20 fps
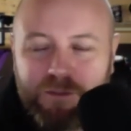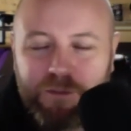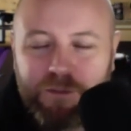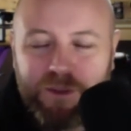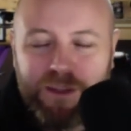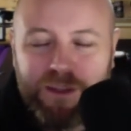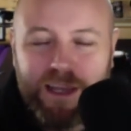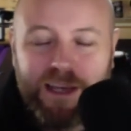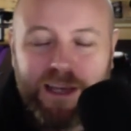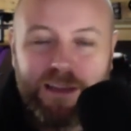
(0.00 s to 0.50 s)
But at
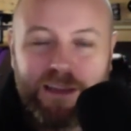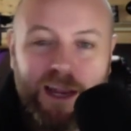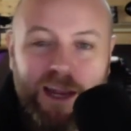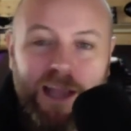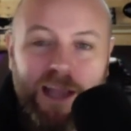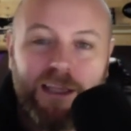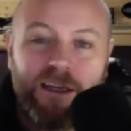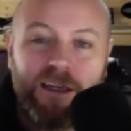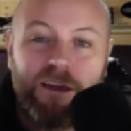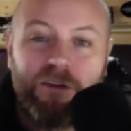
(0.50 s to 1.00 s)
the end of the day,
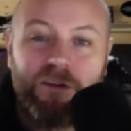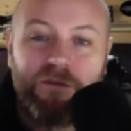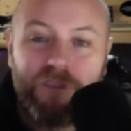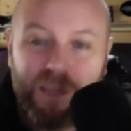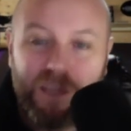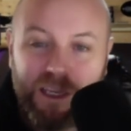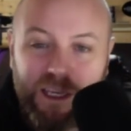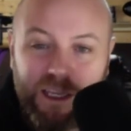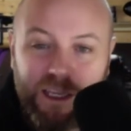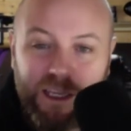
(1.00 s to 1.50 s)
you love your
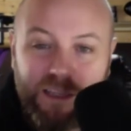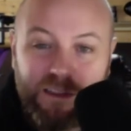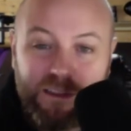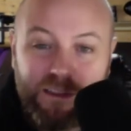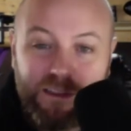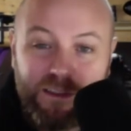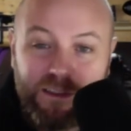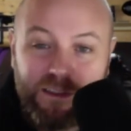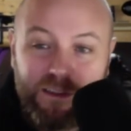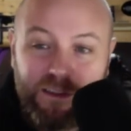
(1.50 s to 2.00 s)

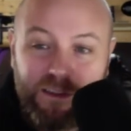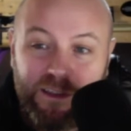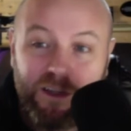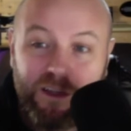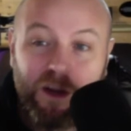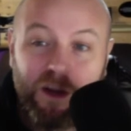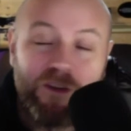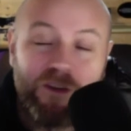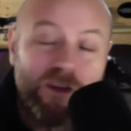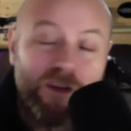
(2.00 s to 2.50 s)
kids, you
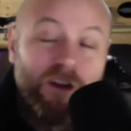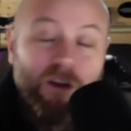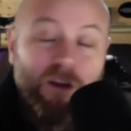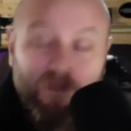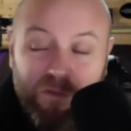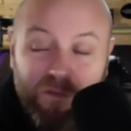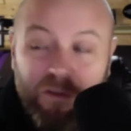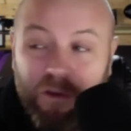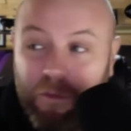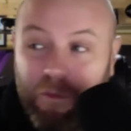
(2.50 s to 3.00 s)

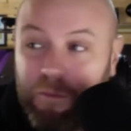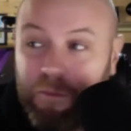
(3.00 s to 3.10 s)
love them.